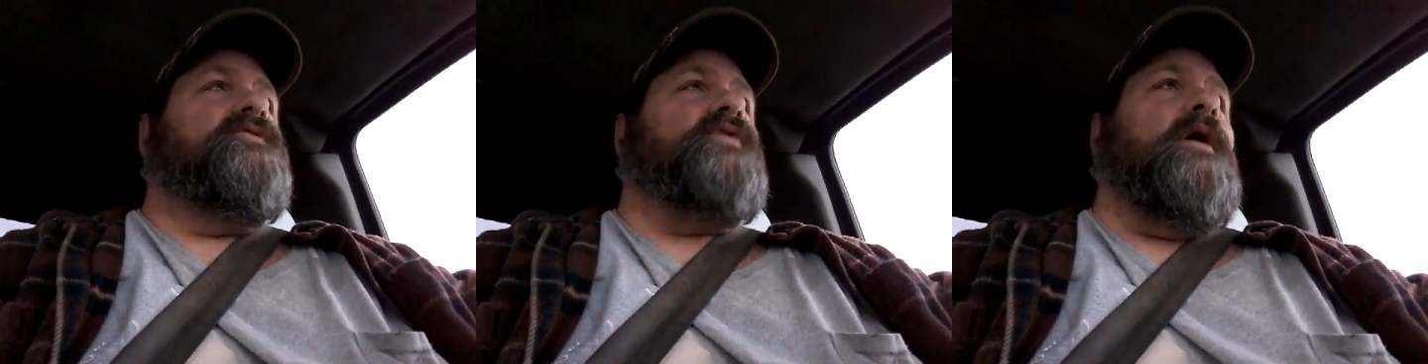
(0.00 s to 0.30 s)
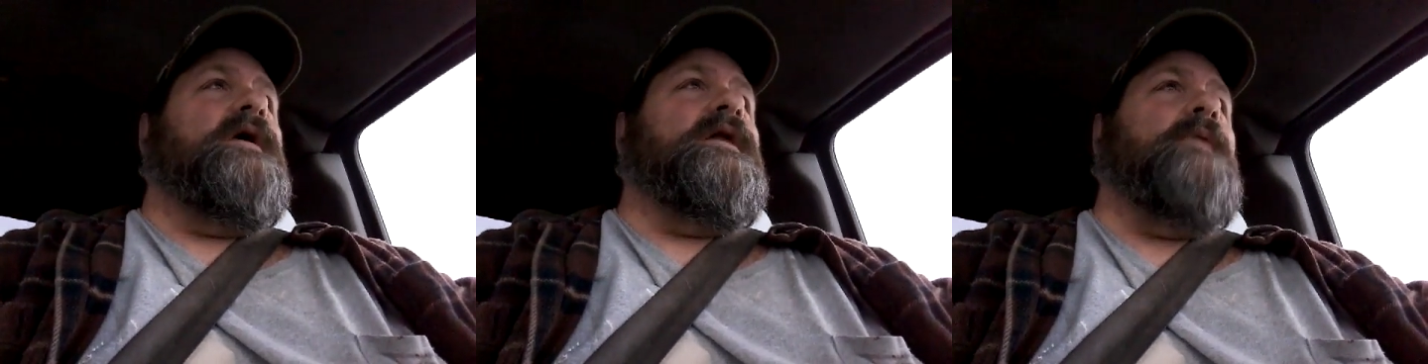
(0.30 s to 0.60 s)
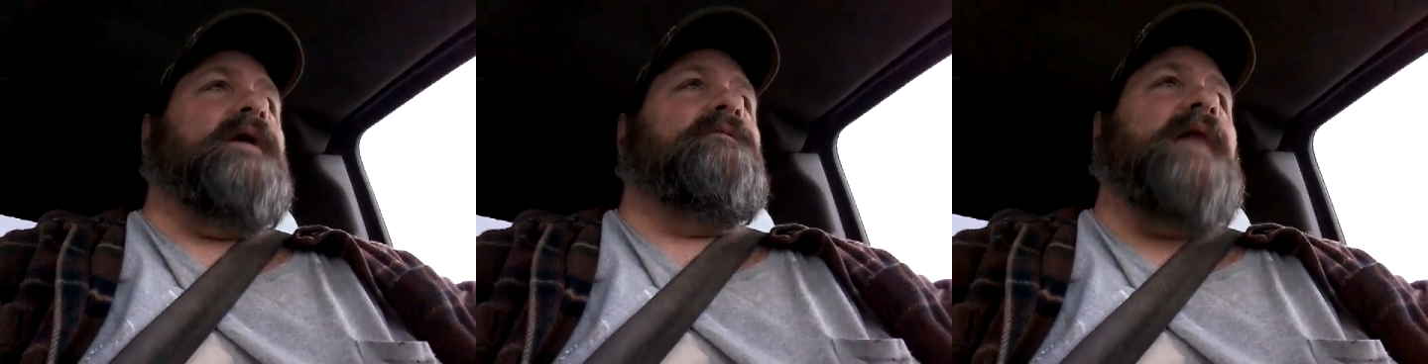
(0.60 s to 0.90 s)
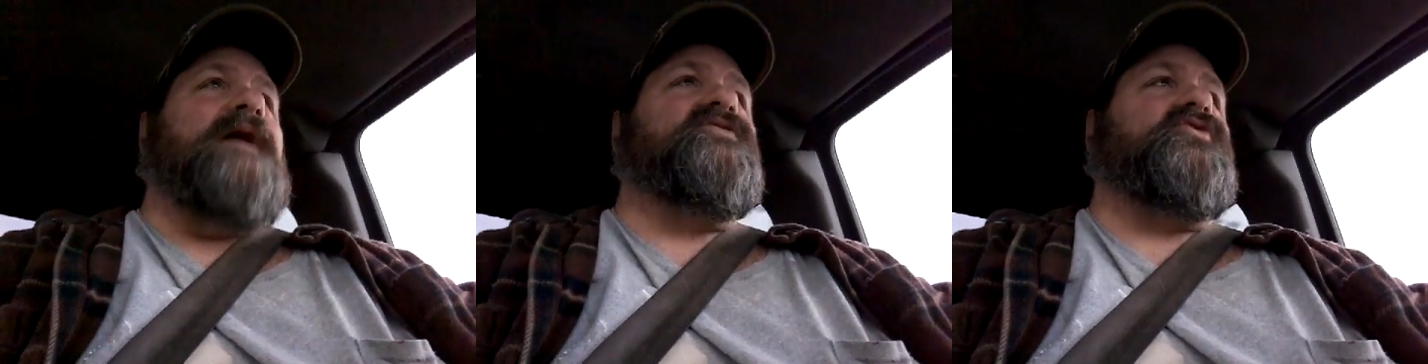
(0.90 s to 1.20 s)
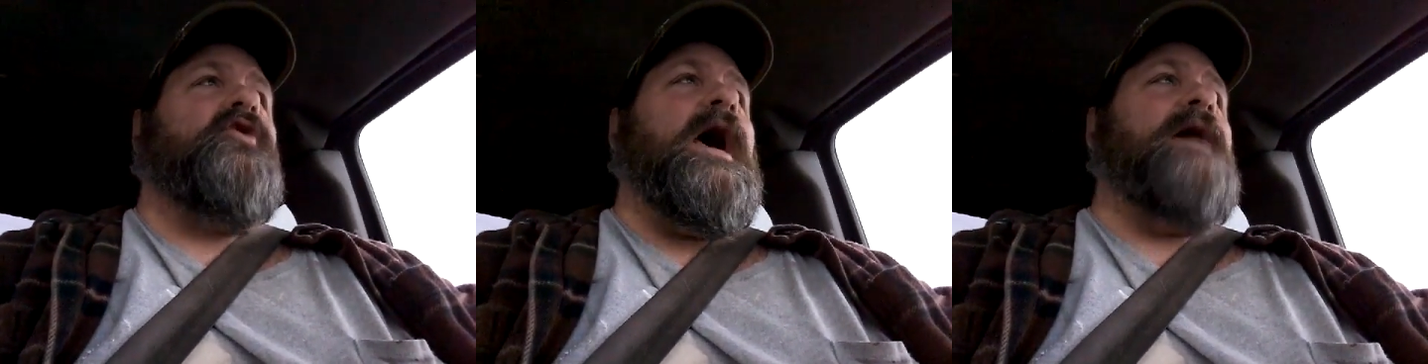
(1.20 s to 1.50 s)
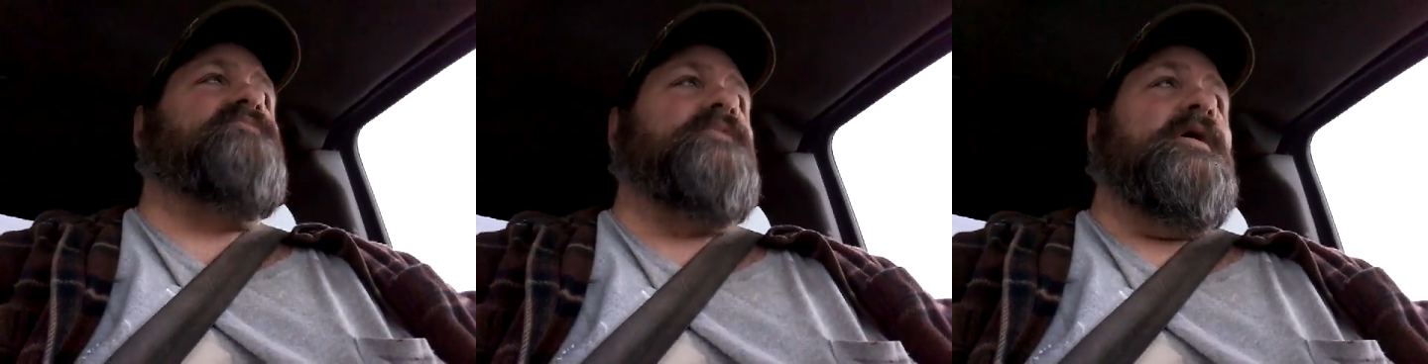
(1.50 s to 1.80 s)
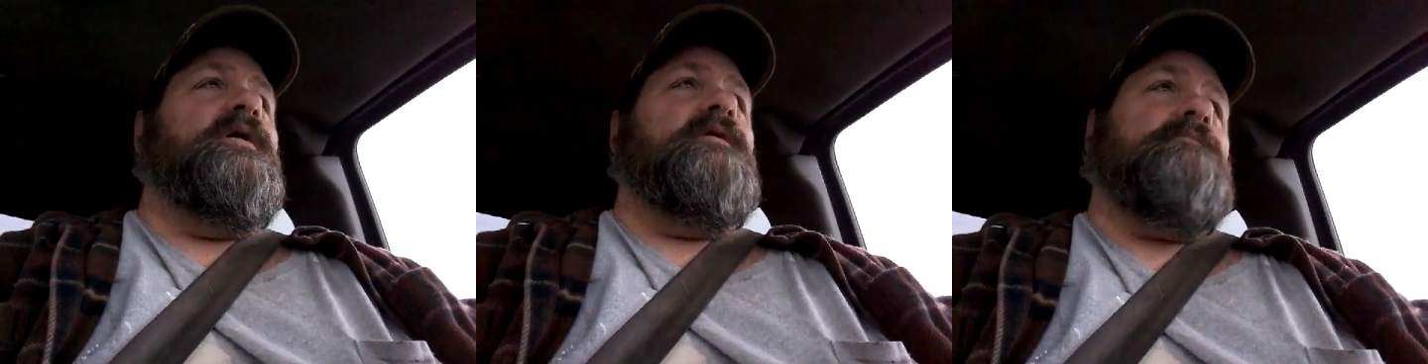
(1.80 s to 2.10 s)
So anyway, like and subscribe
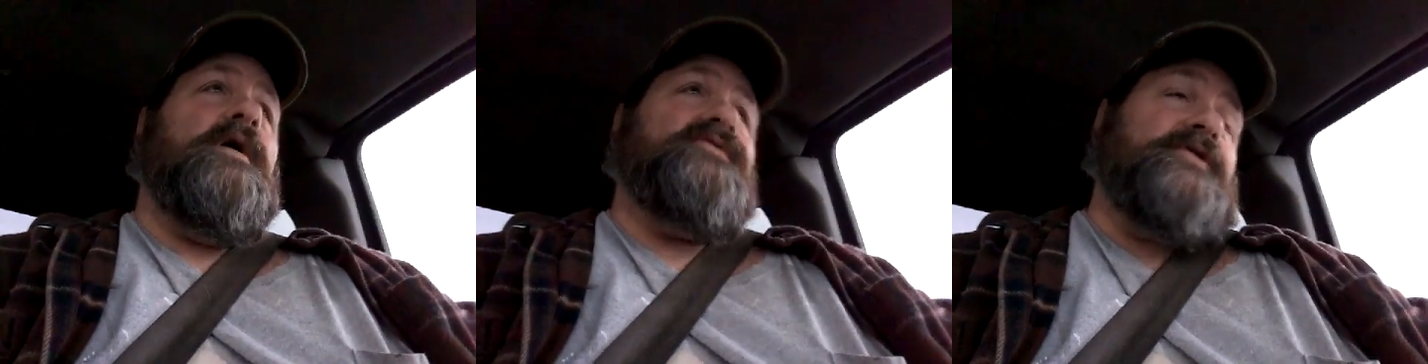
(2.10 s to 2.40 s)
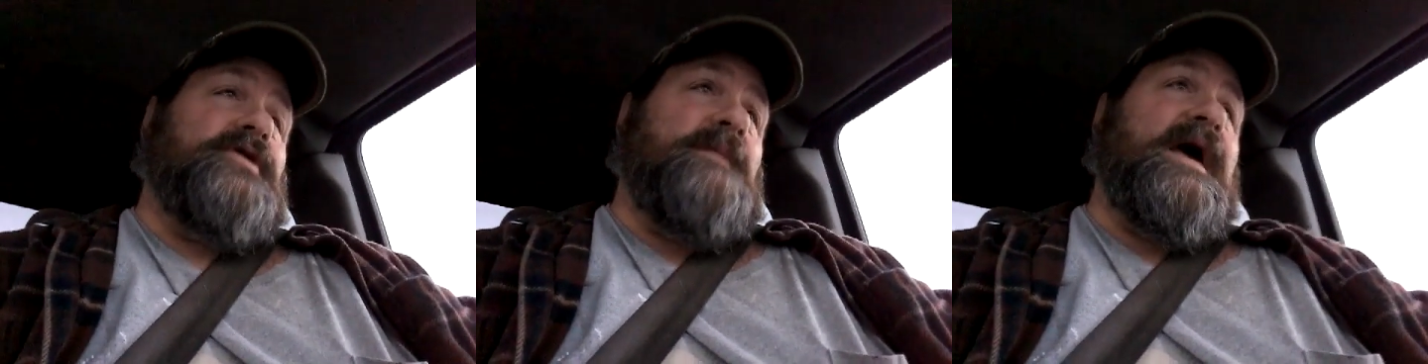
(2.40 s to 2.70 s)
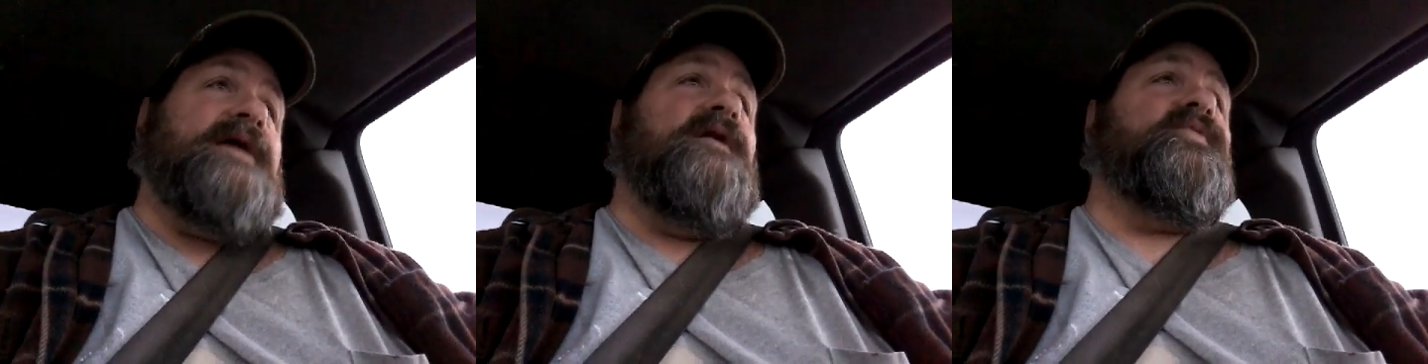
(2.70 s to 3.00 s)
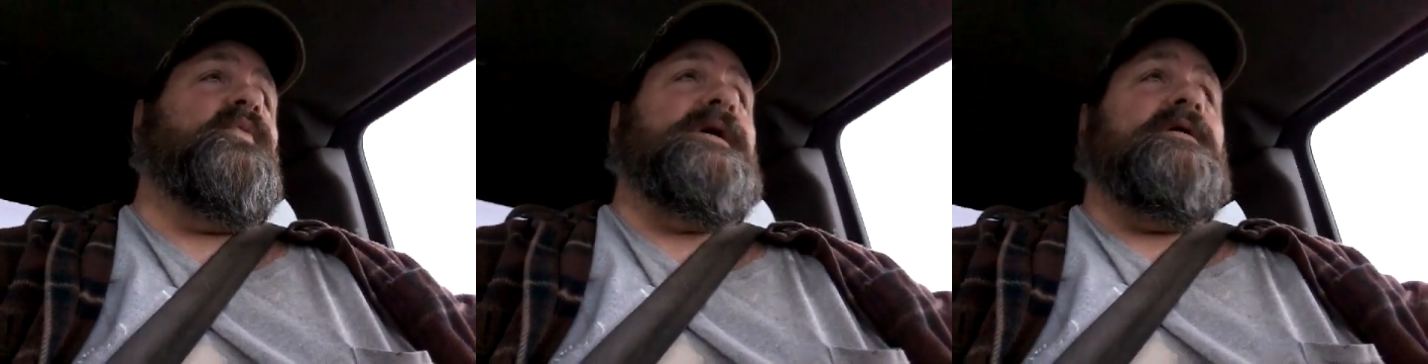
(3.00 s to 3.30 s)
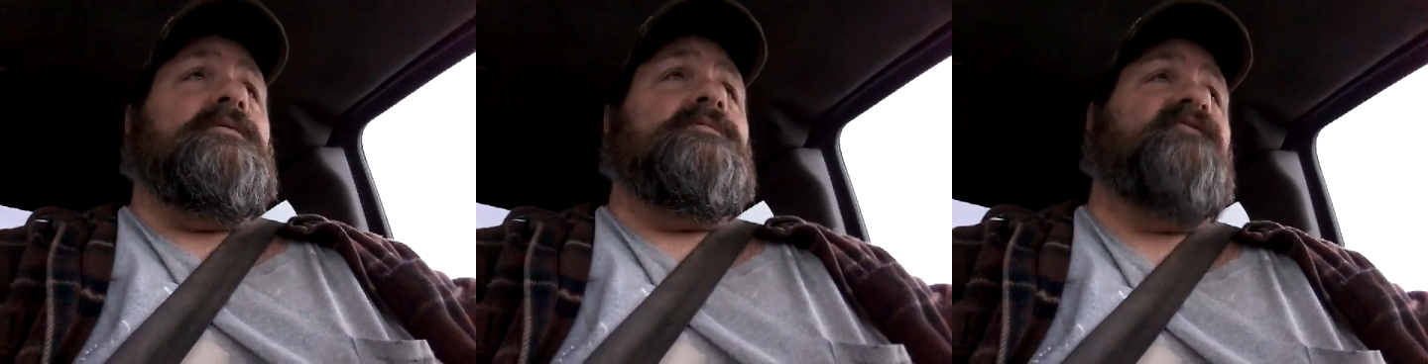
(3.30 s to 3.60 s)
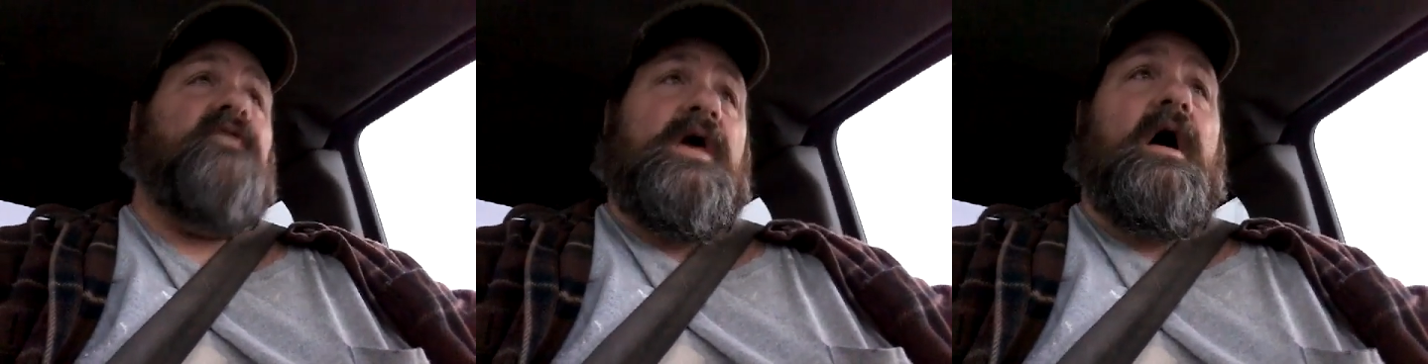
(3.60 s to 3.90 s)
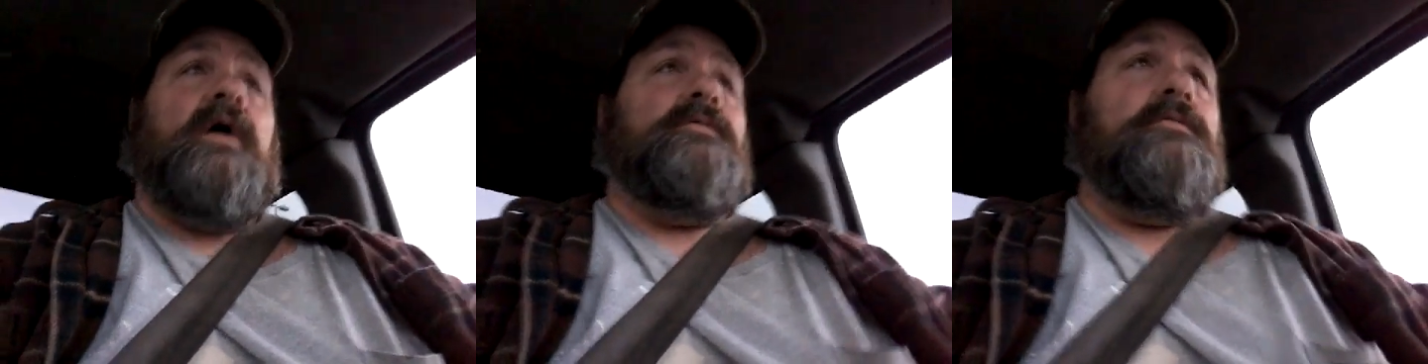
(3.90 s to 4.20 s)
because I took my hand off the wheel for
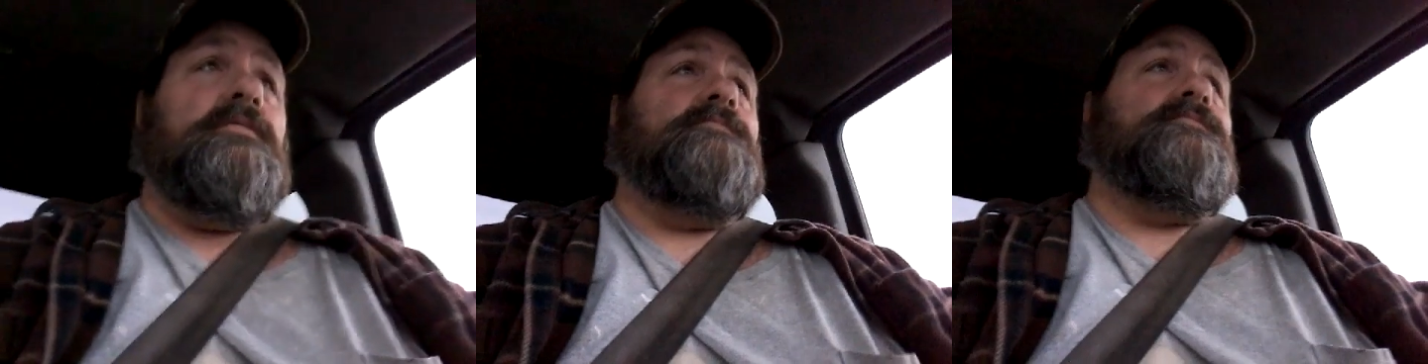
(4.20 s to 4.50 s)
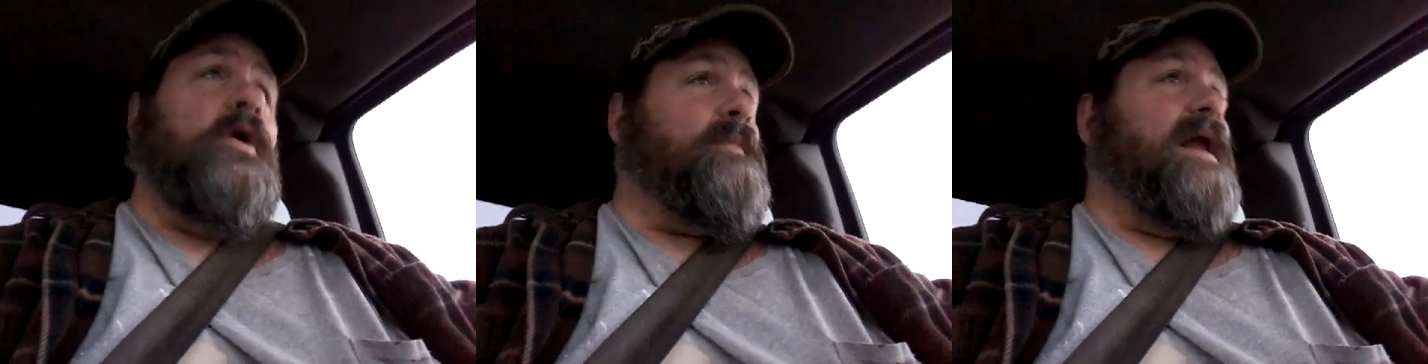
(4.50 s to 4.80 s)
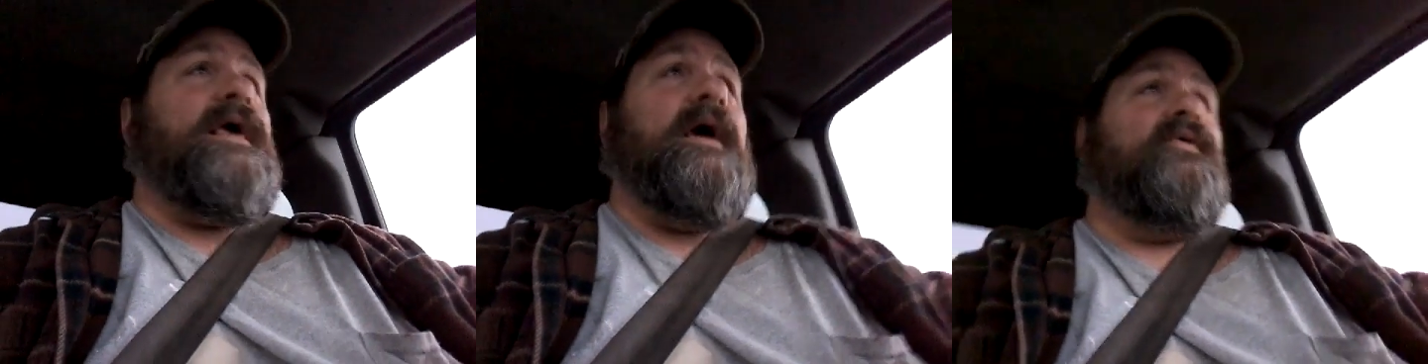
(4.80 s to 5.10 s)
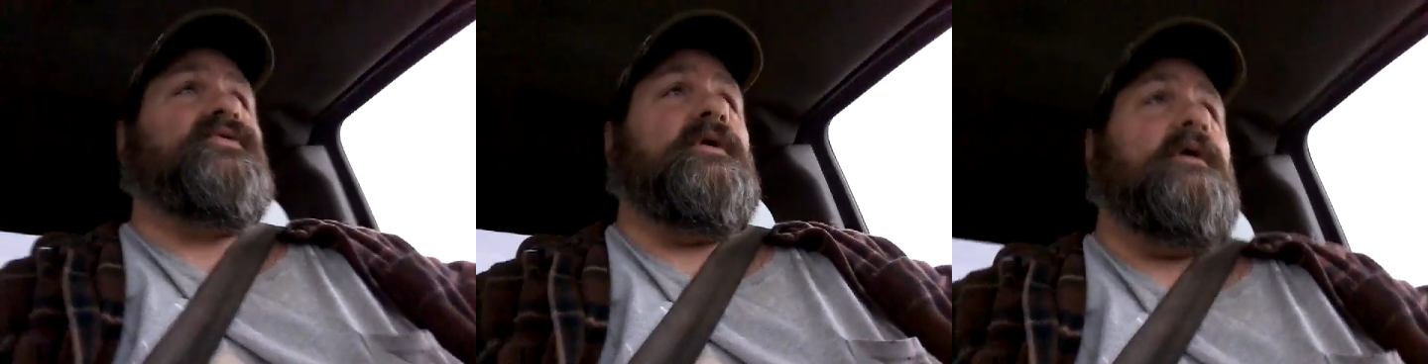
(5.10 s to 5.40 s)
y'all, nobody else.